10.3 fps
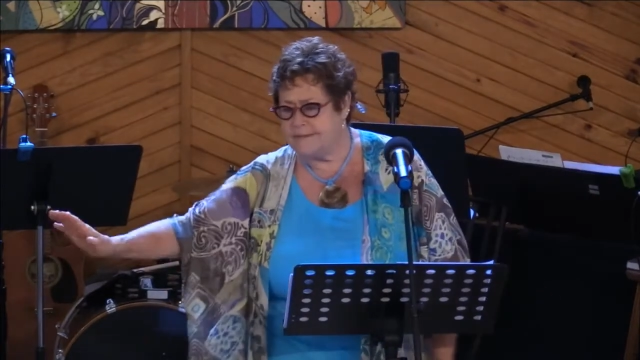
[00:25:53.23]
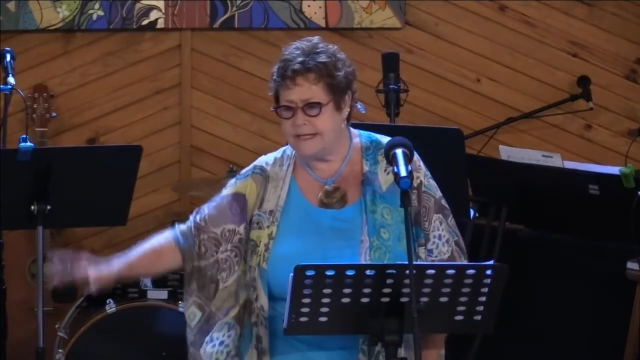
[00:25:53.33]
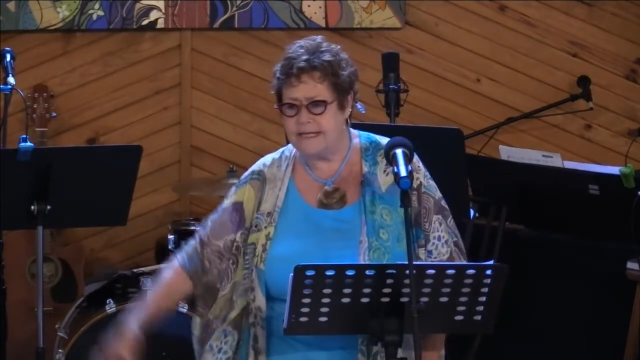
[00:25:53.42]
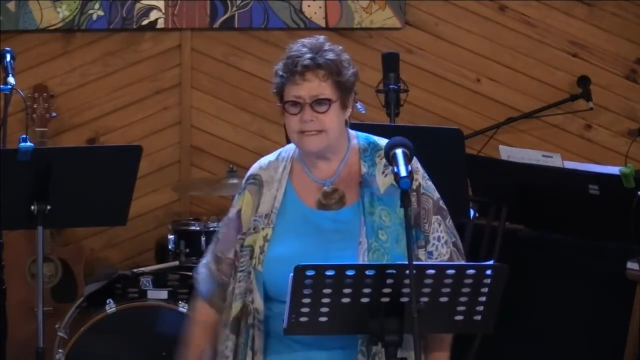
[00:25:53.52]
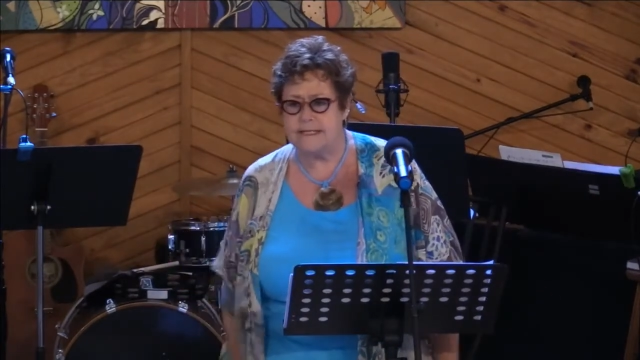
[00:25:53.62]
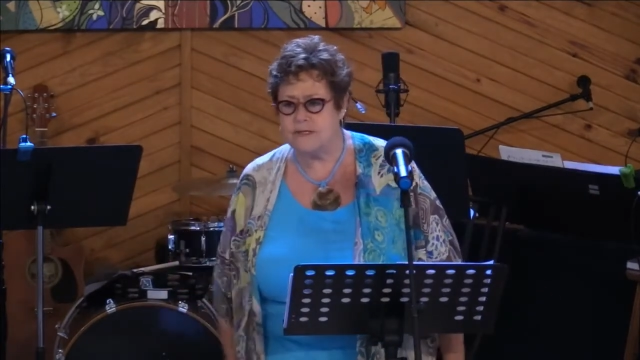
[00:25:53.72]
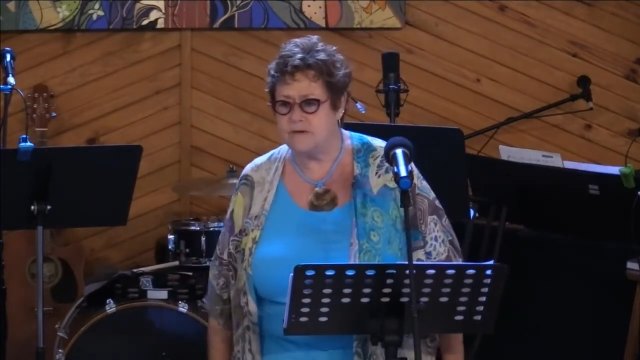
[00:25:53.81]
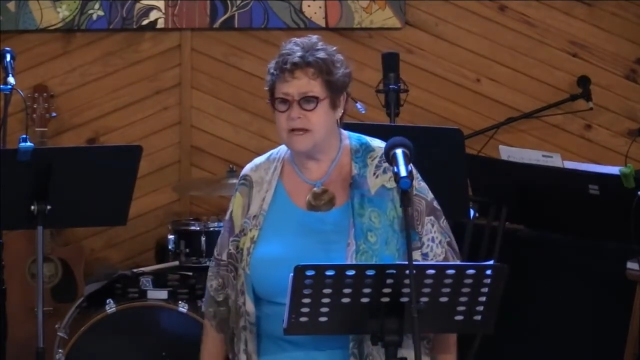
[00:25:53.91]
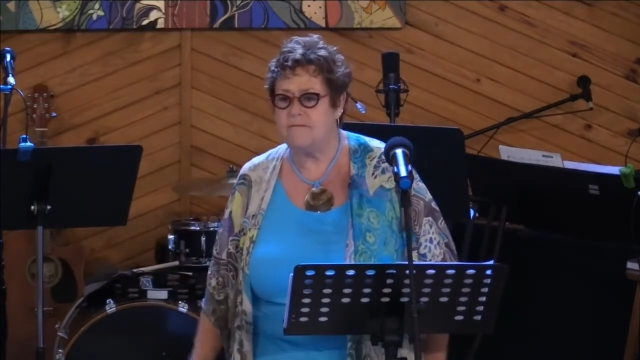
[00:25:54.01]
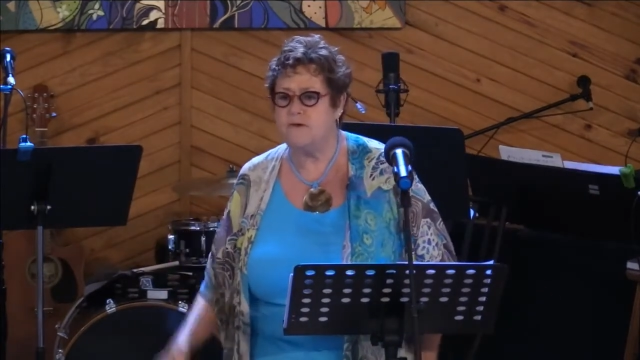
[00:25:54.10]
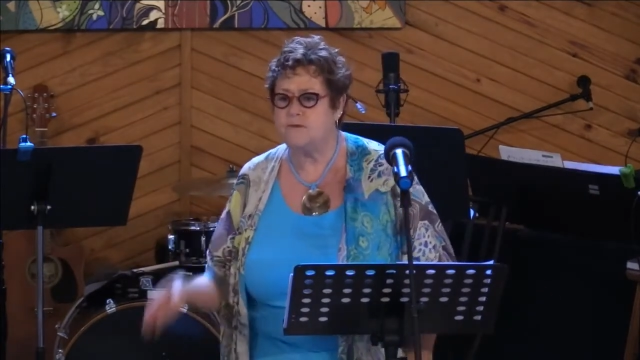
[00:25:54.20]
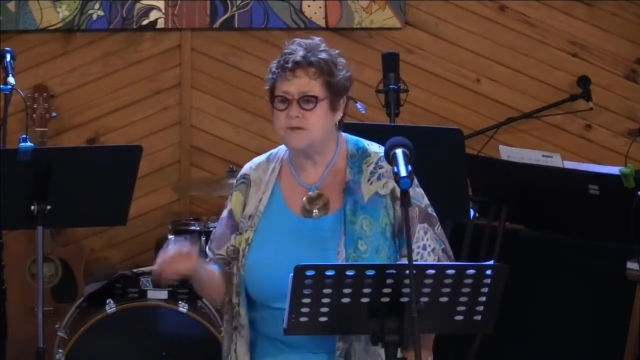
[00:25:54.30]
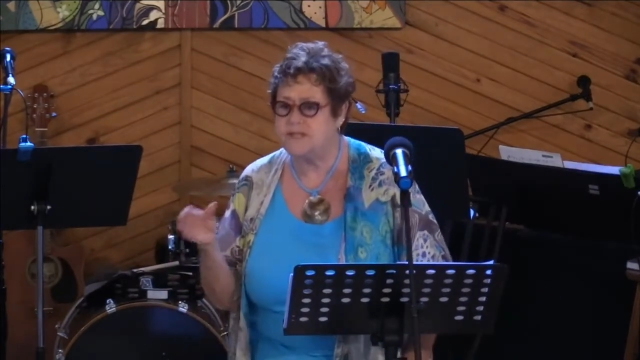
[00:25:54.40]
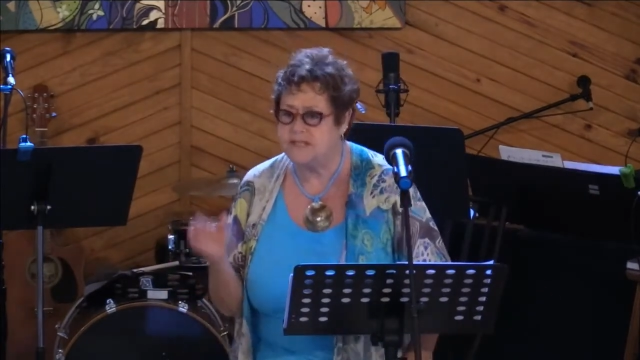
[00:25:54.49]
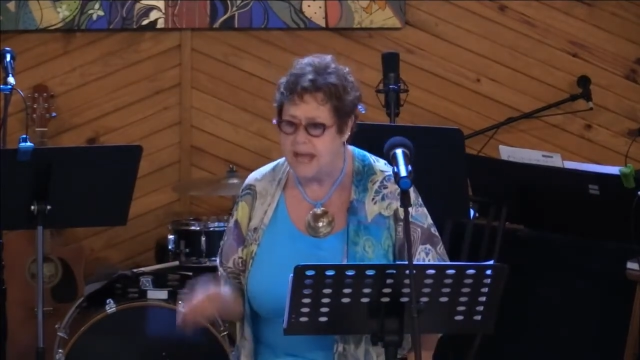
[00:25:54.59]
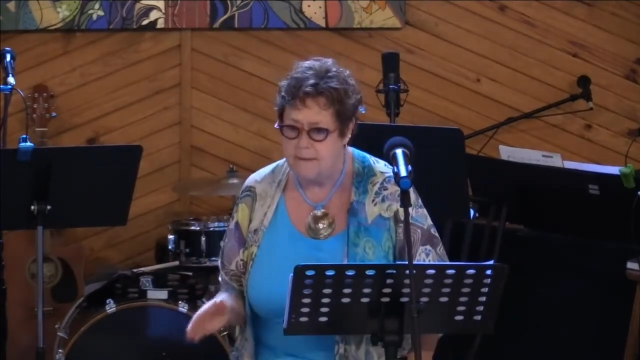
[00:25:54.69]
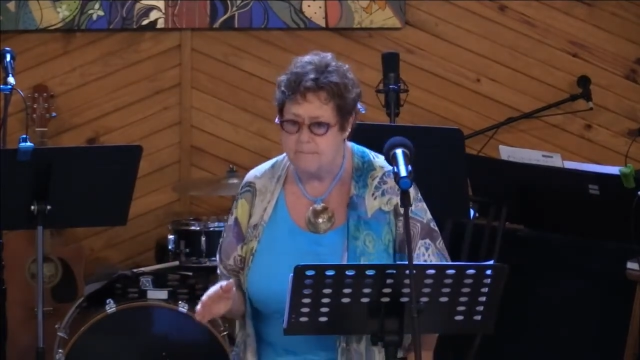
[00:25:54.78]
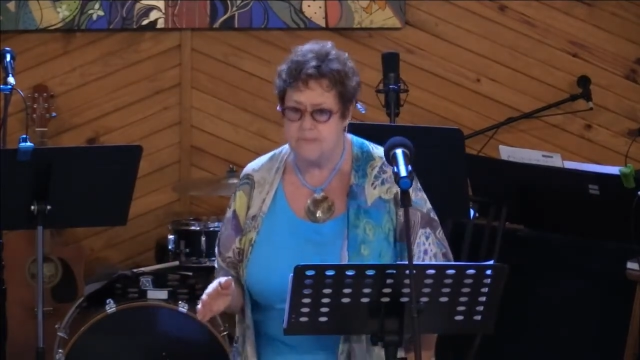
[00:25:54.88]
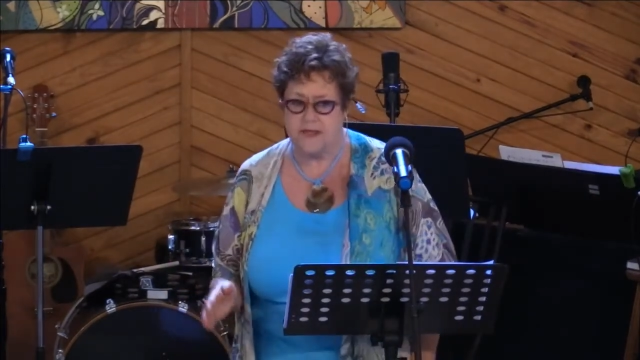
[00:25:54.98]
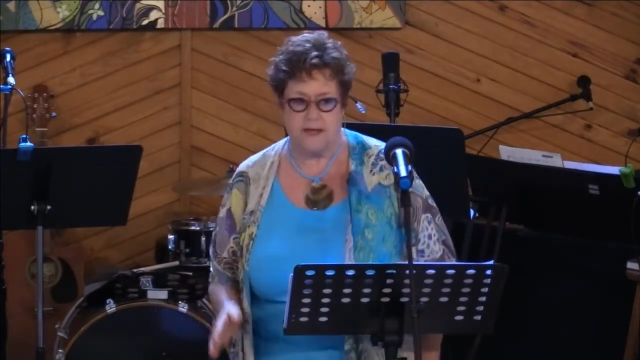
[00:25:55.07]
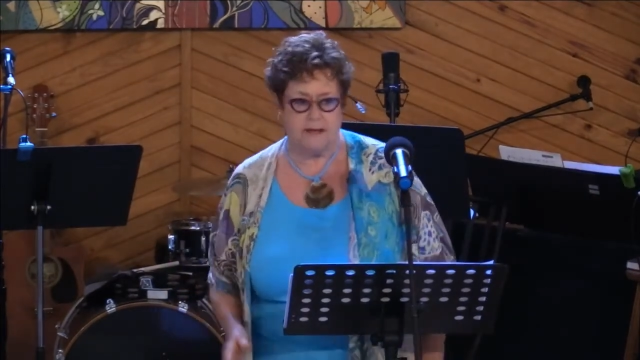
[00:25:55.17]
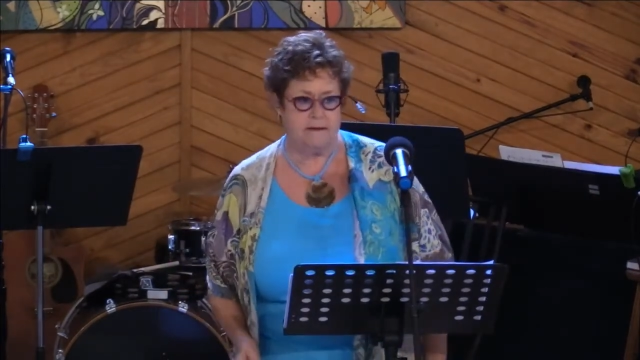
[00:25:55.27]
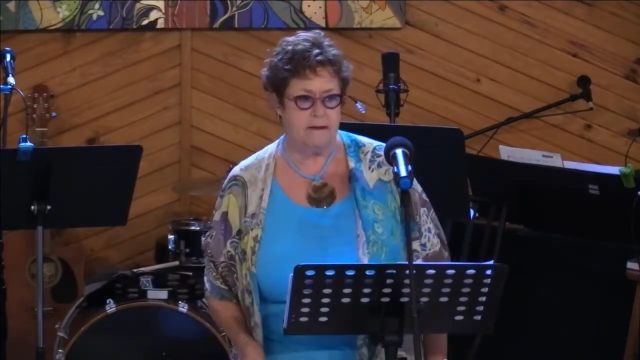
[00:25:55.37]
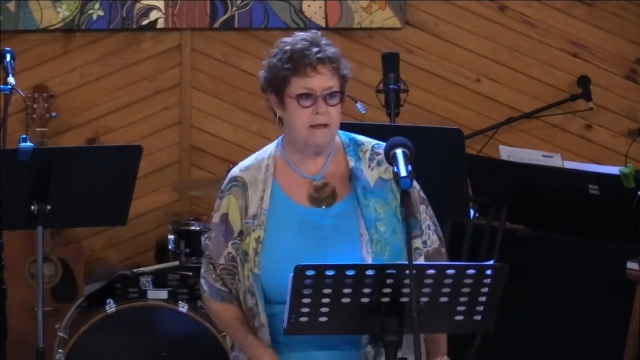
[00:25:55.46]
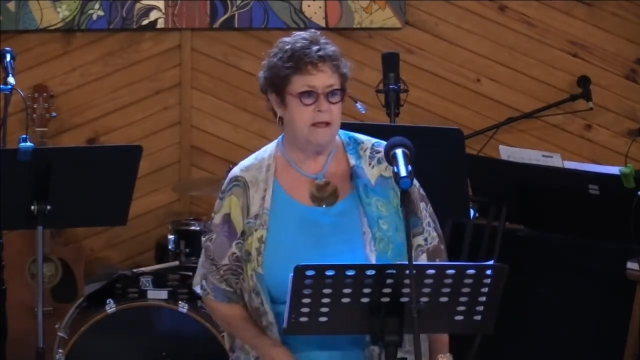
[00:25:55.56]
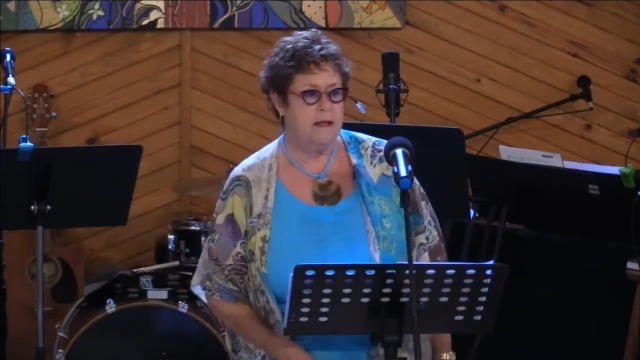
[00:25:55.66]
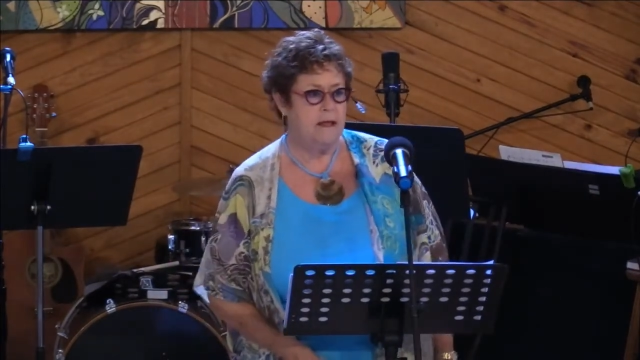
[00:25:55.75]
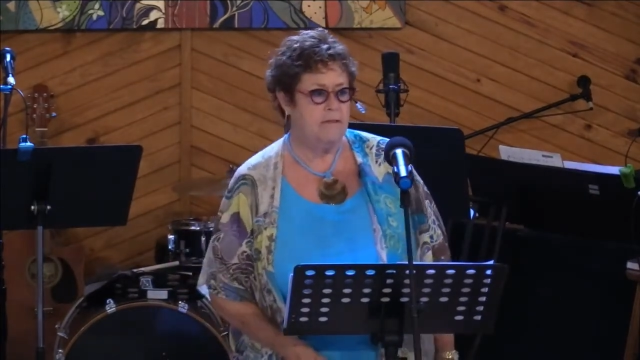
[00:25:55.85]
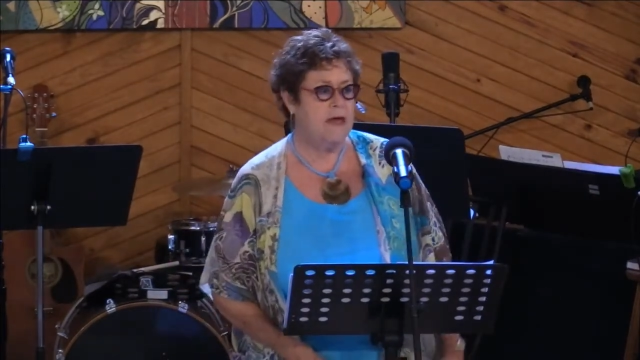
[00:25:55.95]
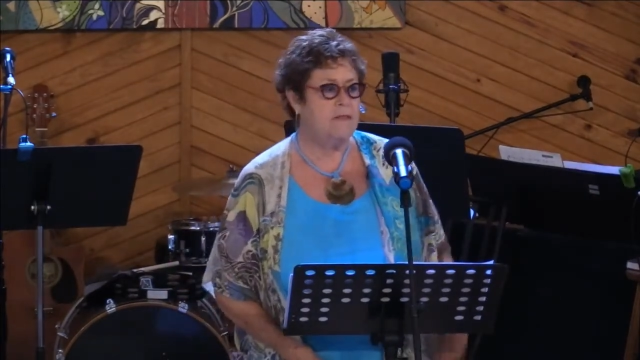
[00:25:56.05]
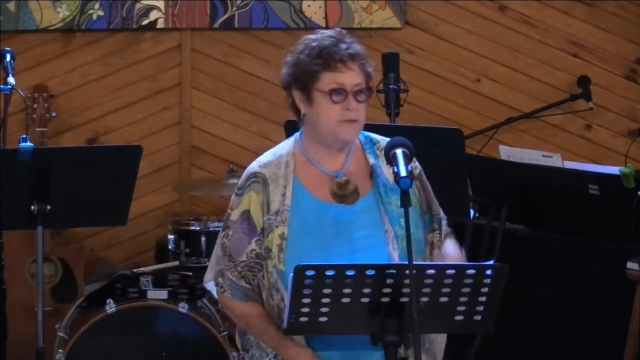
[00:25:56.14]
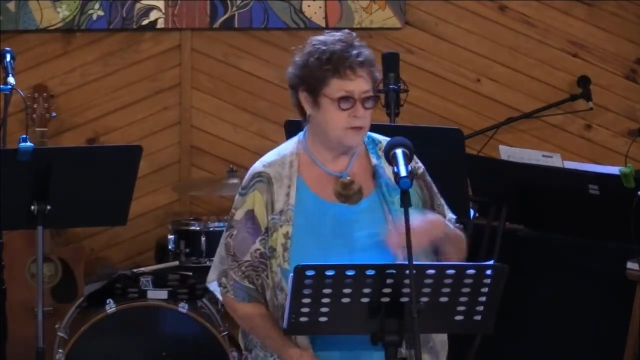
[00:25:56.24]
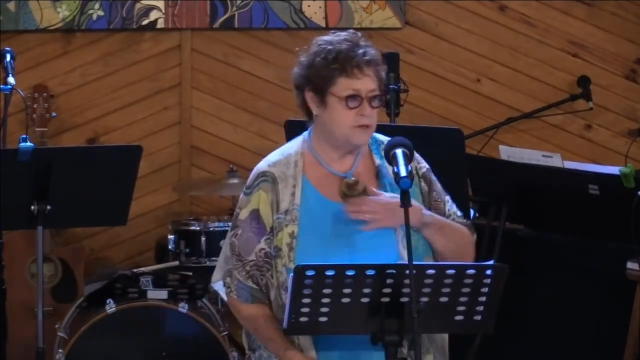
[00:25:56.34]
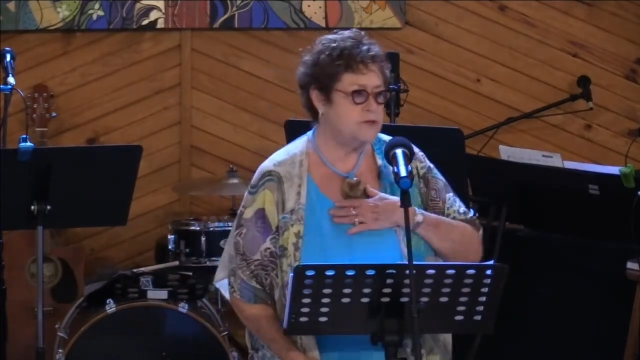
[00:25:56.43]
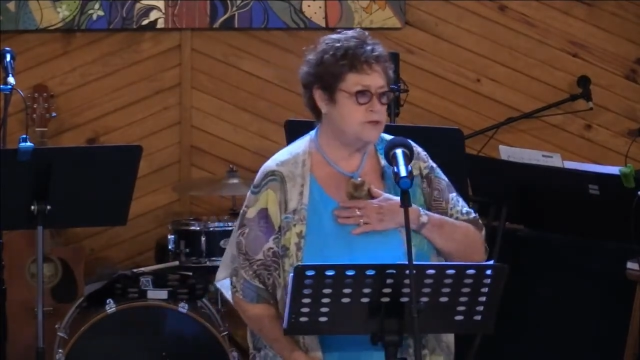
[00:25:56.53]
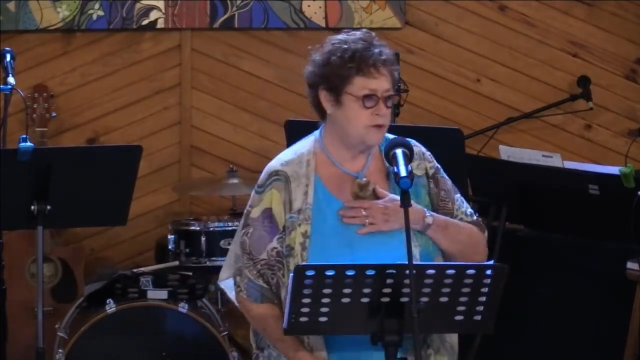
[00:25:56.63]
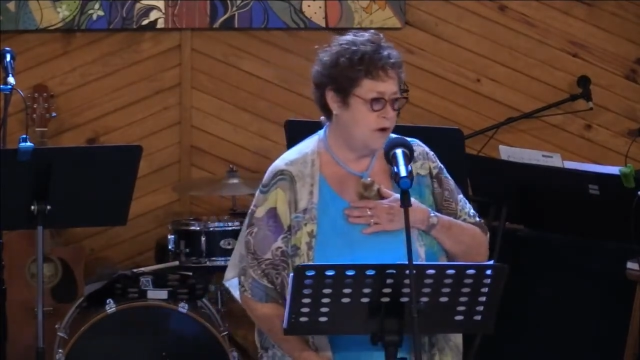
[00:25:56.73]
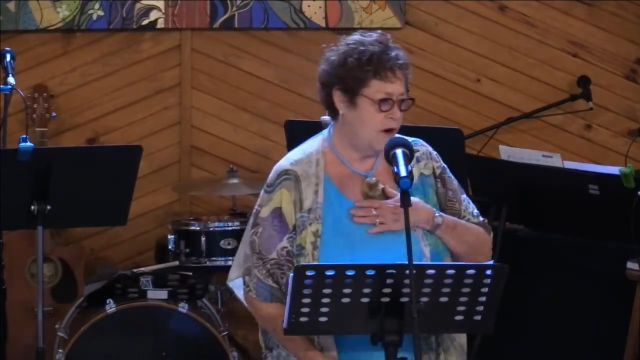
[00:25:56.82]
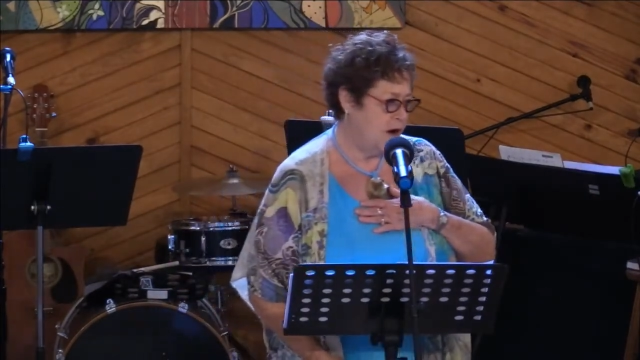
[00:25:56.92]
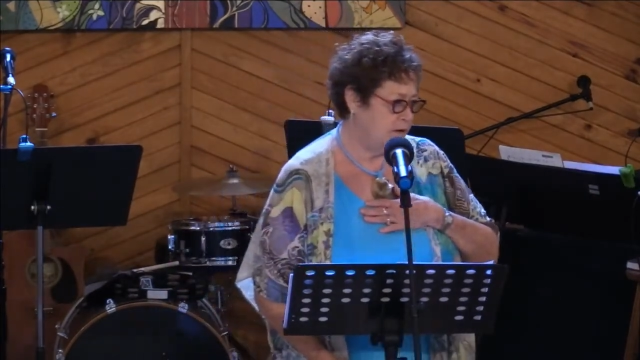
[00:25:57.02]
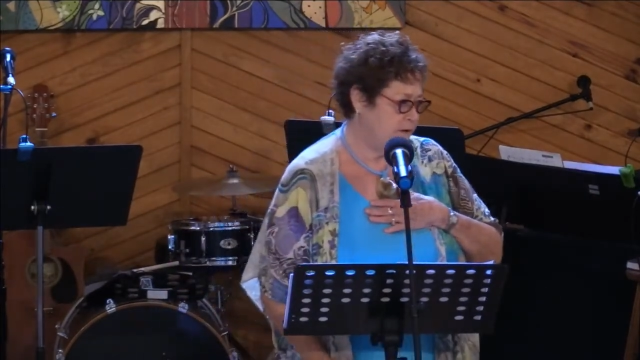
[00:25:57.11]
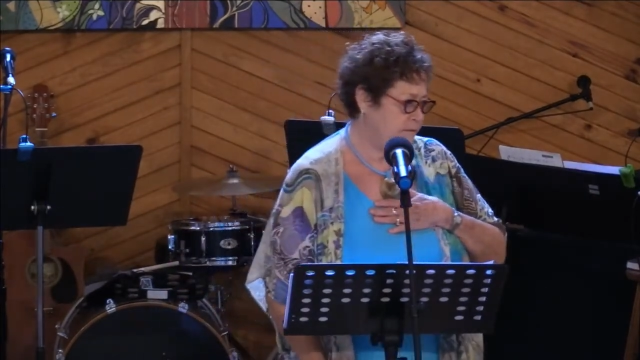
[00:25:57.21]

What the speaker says: nieces or nephews, something that thrills your heart.